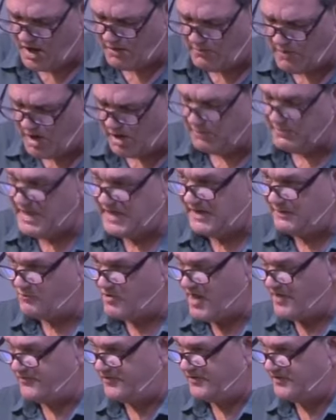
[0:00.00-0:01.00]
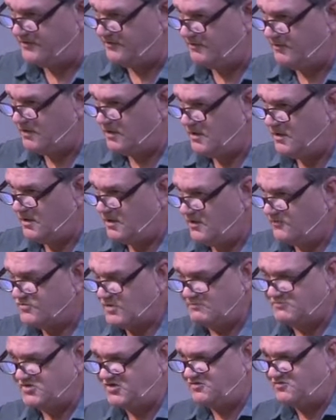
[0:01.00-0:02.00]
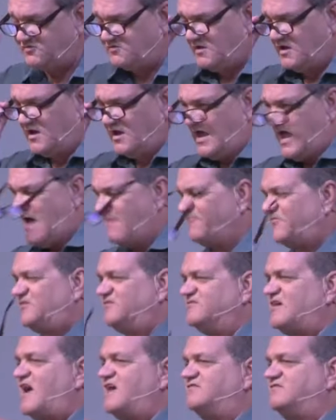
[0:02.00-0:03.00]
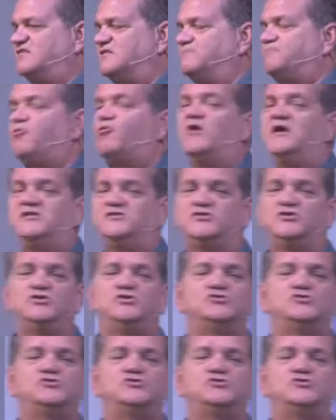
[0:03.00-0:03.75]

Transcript: among many brethren. So I'm just emphasizing the point to